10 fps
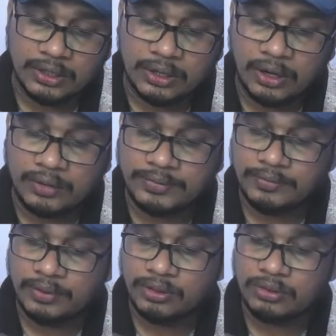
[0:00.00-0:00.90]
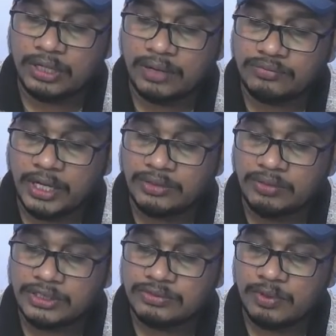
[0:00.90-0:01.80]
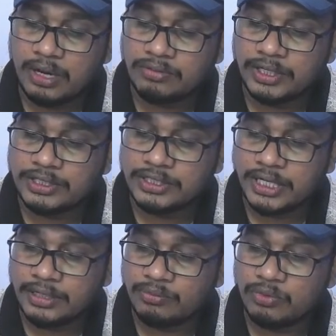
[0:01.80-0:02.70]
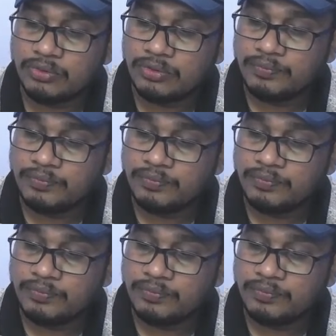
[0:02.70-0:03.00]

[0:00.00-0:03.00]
of a photograph I once found inside a book.